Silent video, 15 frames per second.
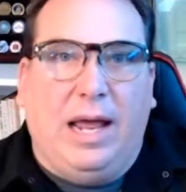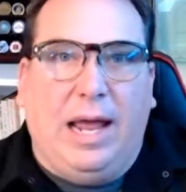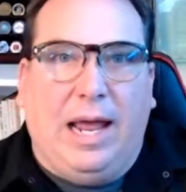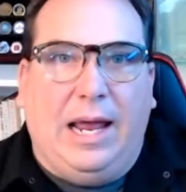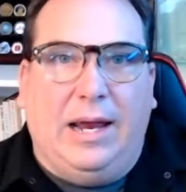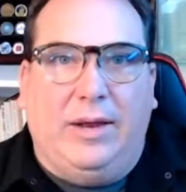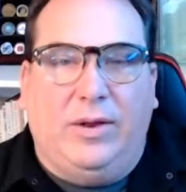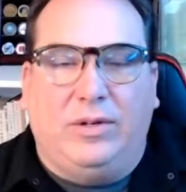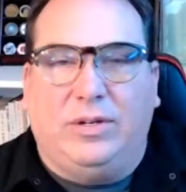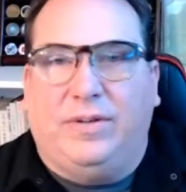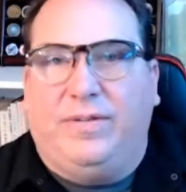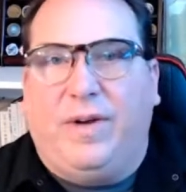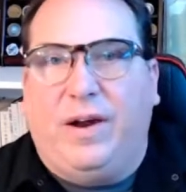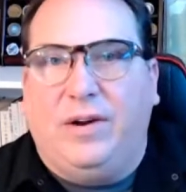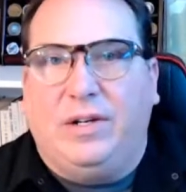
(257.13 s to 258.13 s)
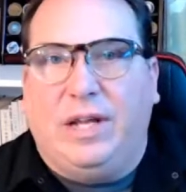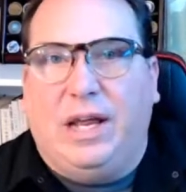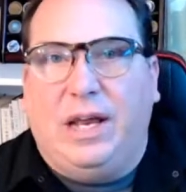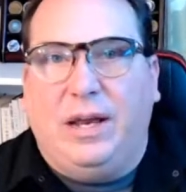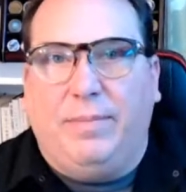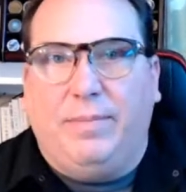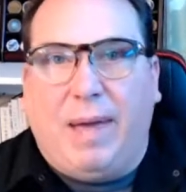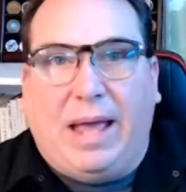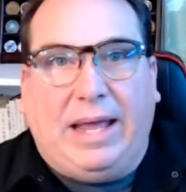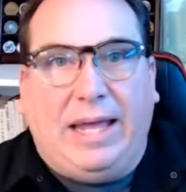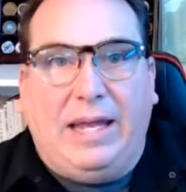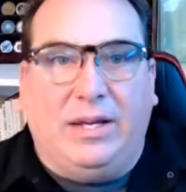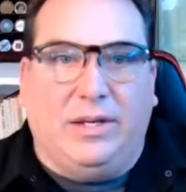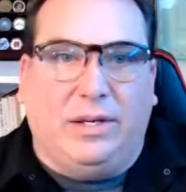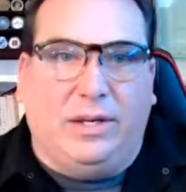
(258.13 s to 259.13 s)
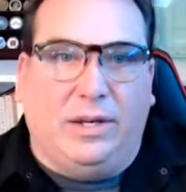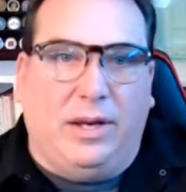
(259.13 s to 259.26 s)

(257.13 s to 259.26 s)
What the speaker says: and those are fires that back east